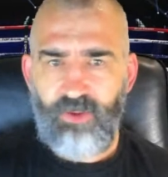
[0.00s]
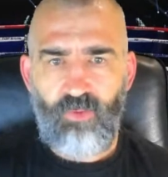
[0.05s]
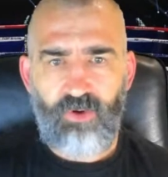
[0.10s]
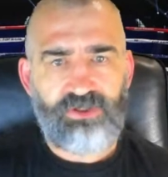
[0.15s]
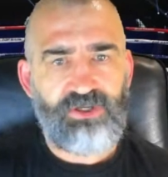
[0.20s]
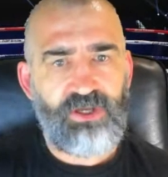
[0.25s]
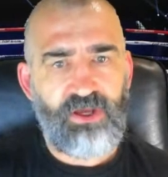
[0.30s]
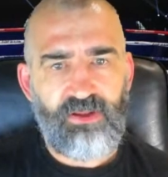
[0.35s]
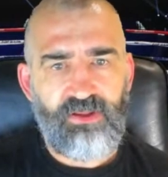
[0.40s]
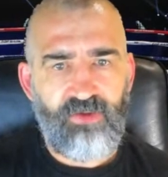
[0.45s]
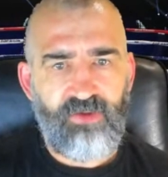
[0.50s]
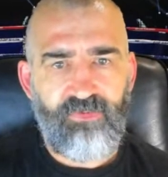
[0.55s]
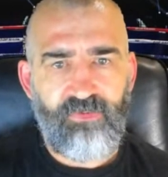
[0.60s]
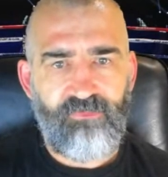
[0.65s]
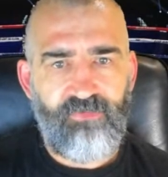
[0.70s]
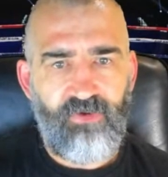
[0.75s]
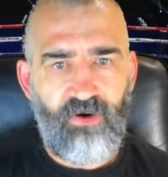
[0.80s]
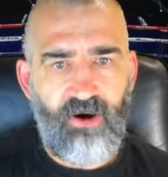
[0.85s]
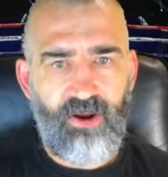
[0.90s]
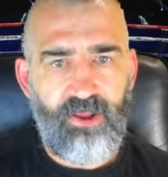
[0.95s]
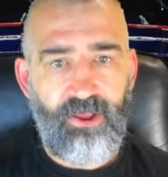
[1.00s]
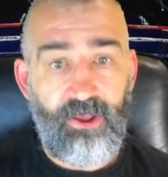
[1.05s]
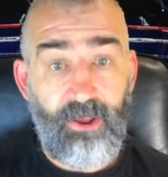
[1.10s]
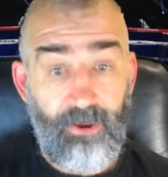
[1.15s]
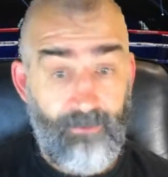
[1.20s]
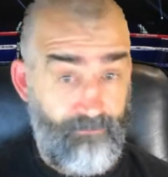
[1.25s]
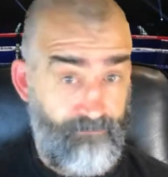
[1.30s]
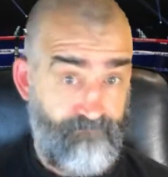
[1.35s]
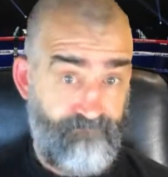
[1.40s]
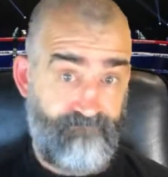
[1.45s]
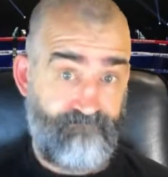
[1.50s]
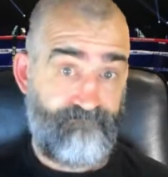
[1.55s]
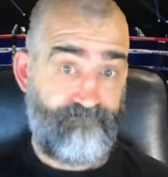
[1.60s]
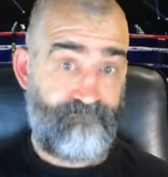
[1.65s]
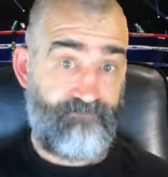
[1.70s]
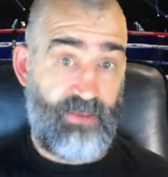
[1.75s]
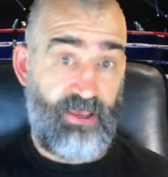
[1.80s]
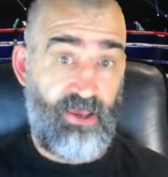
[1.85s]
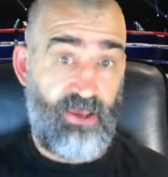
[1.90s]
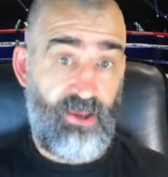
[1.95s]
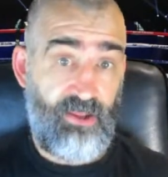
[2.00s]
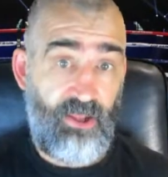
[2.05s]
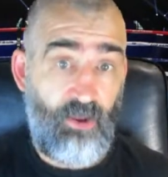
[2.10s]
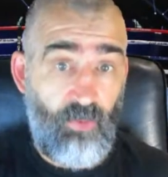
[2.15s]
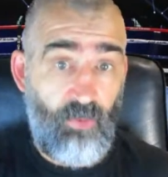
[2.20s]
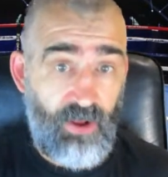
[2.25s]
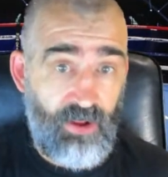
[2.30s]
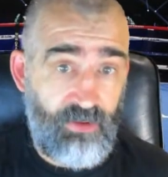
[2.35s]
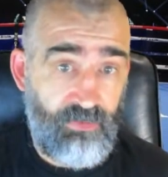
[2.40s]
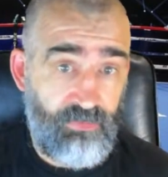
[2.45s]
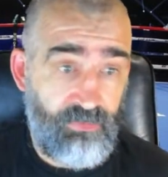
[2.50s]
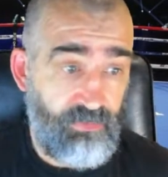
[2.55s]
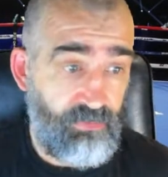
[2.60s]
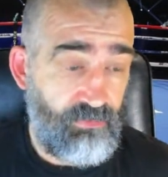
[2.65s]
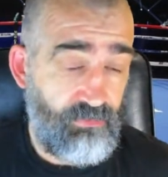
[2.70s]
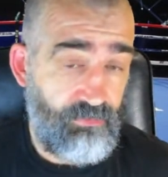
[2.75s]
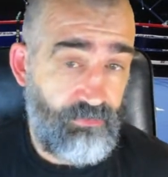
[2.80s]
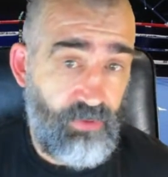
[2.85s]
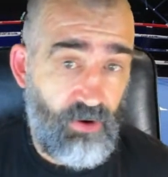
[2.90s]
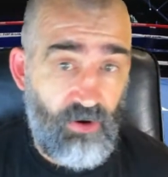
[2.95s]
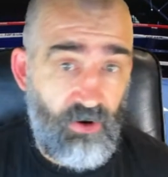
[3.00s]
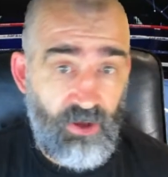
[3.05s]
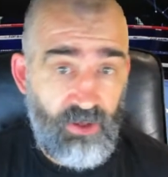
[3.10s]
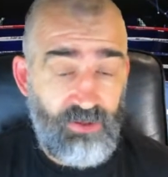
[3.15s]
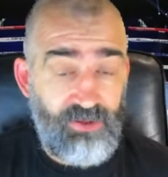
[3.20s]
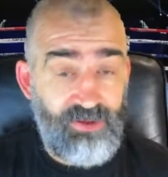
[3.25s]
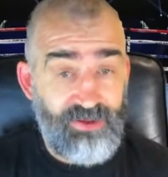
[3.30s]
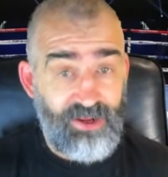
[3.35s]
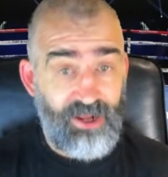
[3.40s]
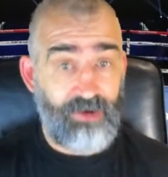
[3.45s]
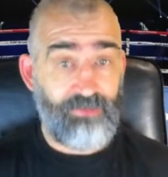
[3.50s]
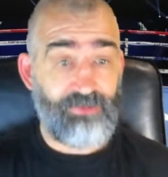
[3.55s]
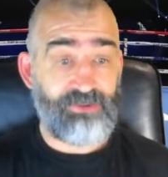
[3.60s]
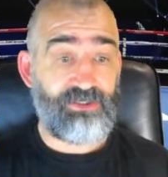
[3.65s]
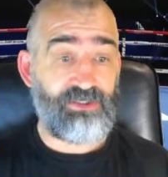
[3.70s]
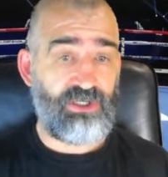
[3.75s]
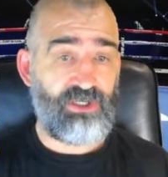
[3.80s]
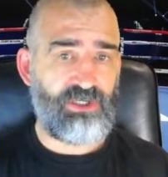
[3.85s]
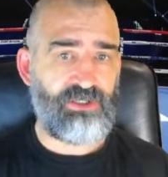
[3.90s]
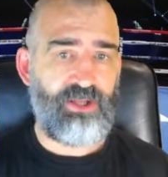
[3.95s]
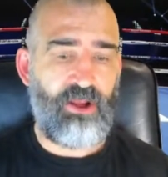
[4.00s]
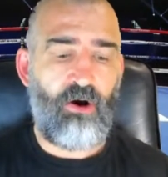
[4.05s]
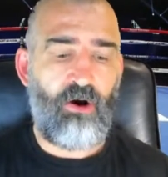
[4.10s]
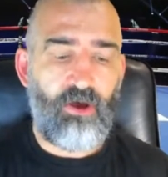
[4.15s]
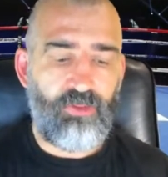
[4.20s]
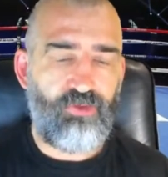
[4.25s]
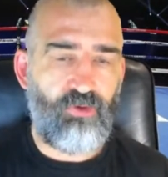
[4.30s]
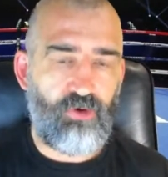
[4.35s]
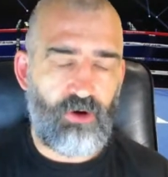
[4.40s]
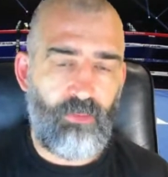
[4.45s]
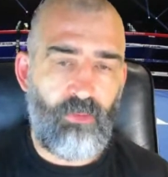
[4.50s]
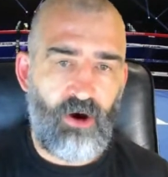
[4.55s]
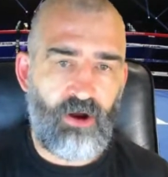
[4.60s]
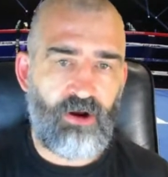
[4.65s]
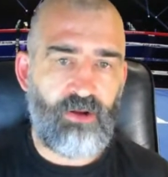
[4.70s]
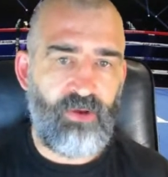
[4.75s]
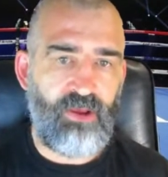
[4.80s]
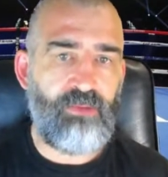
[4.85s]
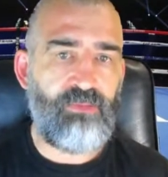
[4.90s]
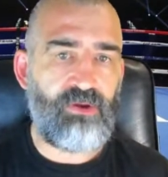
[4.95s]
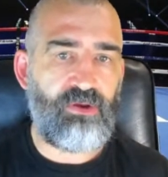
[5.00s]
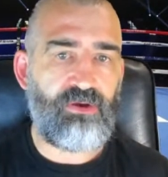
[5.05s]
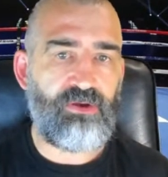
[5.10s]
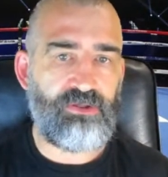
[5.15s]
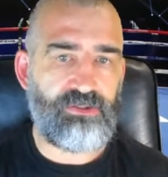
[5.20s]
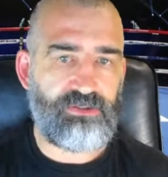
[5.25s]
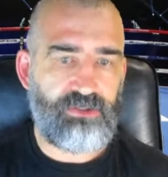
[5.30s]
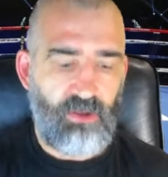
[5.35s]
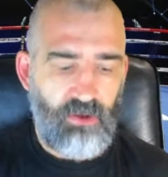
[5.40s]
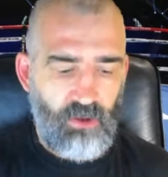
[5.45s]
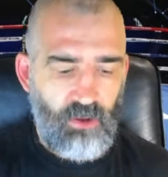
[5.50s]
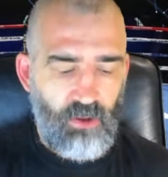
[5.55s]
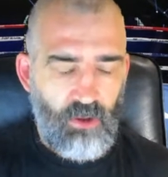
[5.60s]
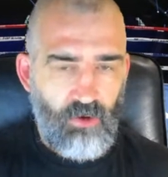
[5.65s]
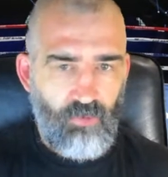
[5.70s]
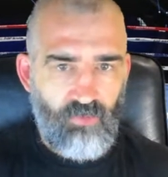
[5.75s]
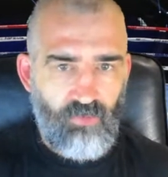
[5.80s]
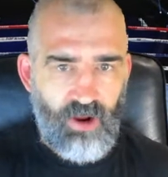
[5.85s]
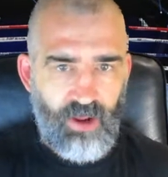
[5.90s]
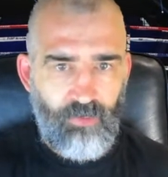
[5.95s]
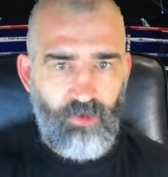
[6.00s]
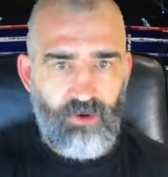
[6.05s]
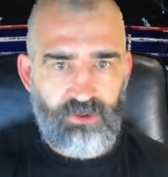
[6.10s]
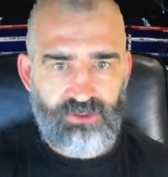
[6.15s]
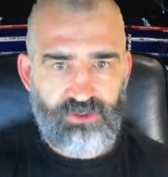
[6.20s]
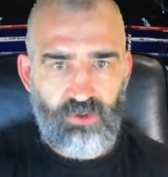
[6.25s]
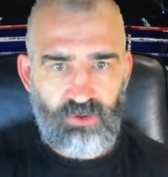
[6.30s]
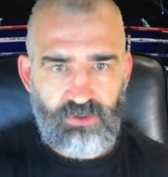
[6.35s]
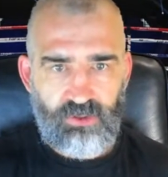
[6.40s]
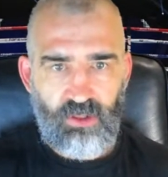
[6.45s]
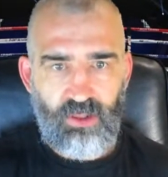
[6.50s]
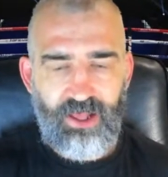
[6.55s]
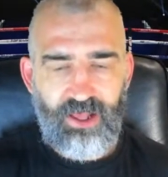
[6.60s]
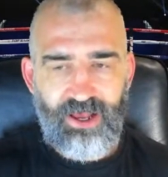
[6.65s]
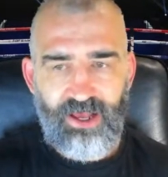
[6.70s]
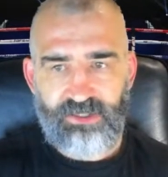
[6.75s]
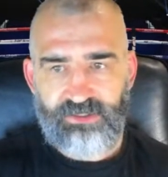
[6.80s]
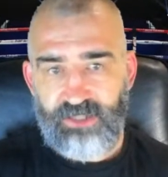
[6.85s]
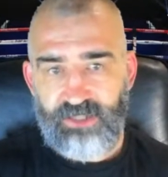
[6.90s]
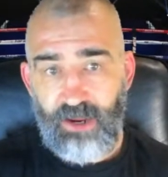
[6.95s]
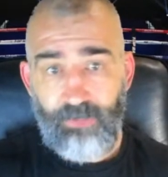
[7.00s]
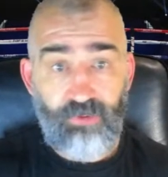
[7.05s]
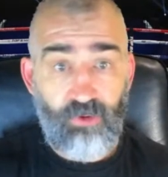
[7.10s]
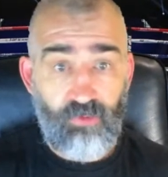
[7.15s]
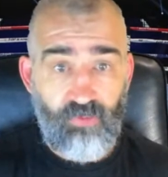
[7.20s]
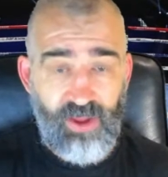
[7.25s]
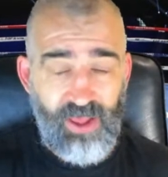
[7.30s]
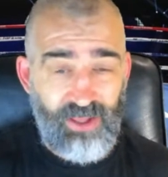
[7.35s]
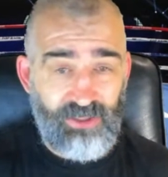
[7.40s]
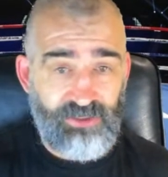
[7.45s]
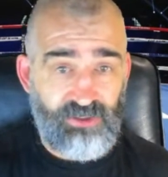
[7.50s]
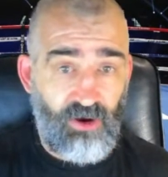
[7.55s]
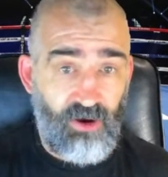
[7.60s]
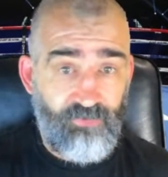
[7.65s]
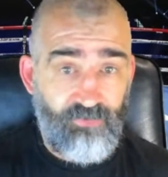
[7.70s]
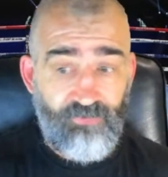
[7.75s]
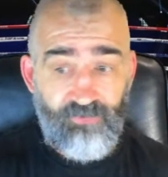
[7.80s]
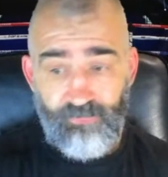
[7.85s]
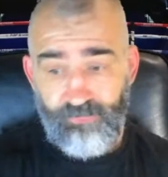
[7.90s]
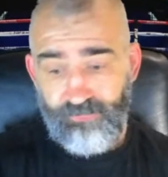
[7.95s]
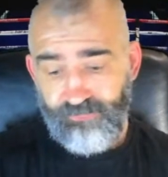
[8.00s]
watching a different fight here. And he won by unanimous decision. Now, I thought it might have been because Ramos took the last couple of rounds off,